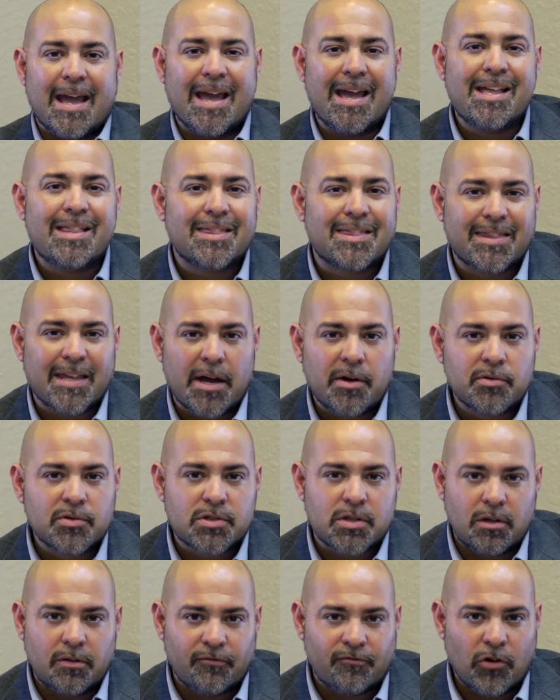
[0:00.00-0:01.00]

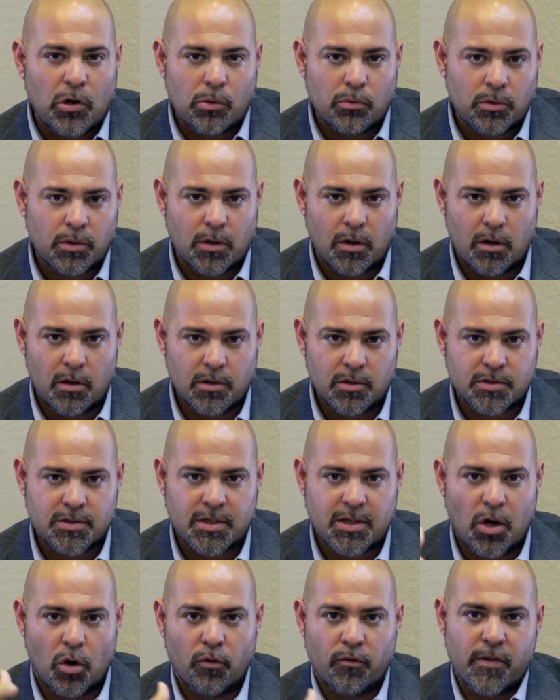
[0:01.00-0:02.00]
8,000 phone
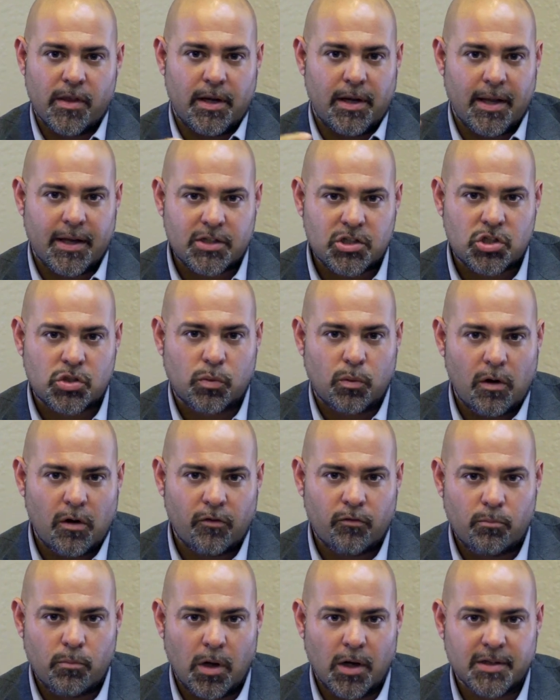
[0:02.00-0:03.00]
calls over the next
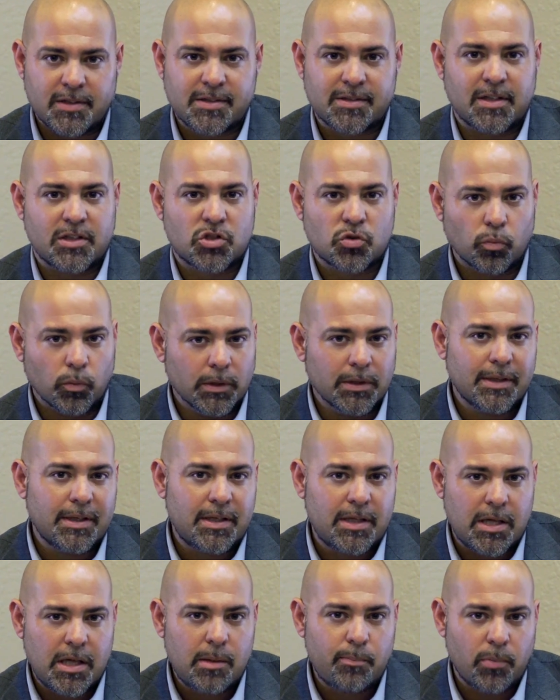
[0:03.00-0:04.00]
12 months that's really
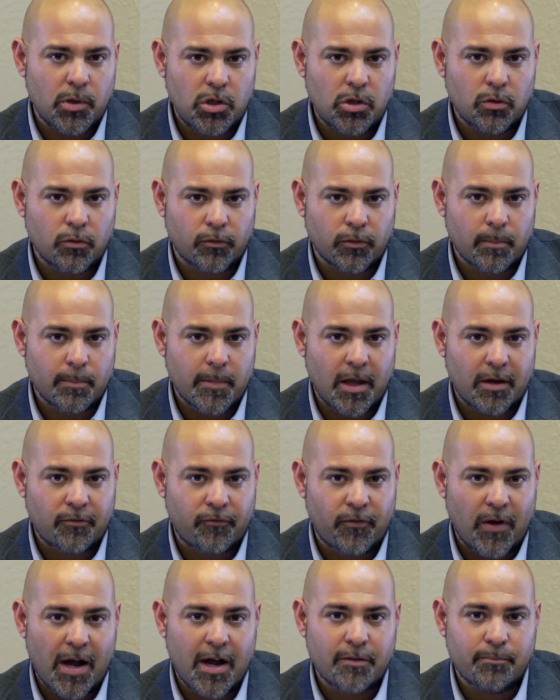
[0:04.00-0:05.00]
keeping you from that
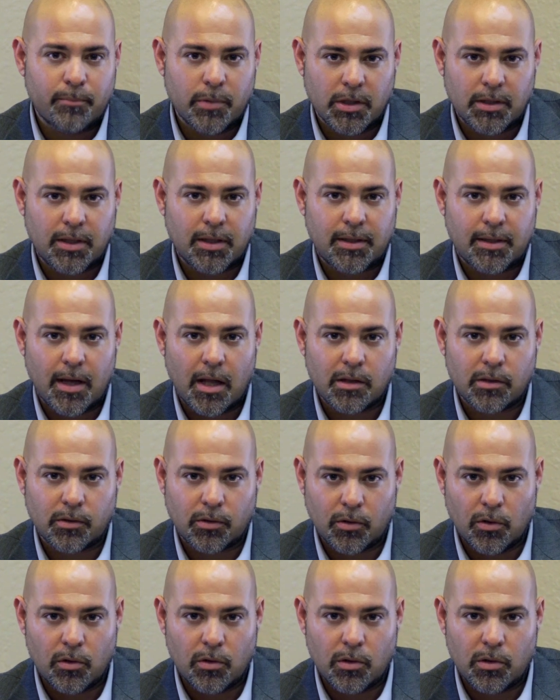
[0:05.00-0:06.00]
$5 million
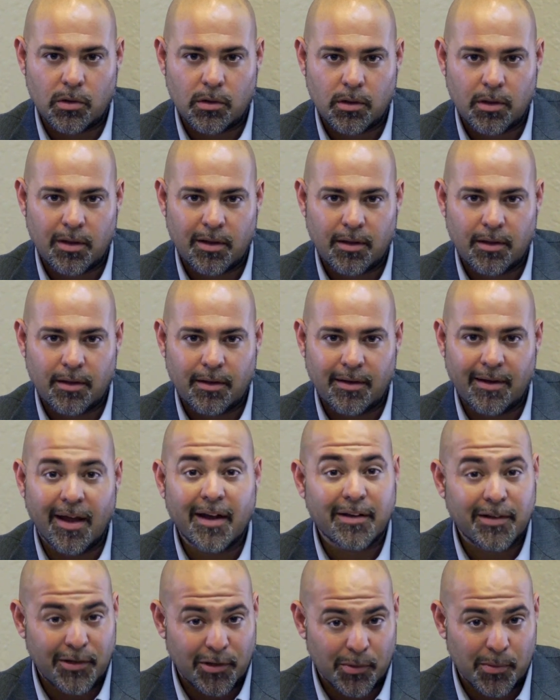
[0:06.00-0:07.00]
goal. Now
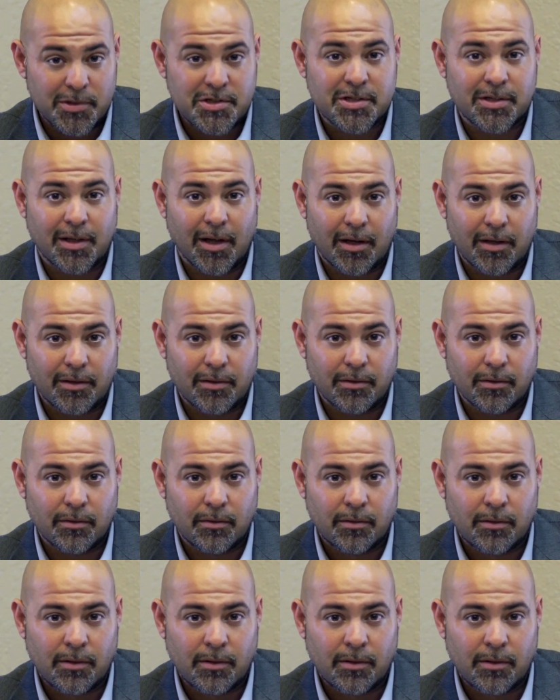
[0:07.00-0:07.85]
you know what you got to do.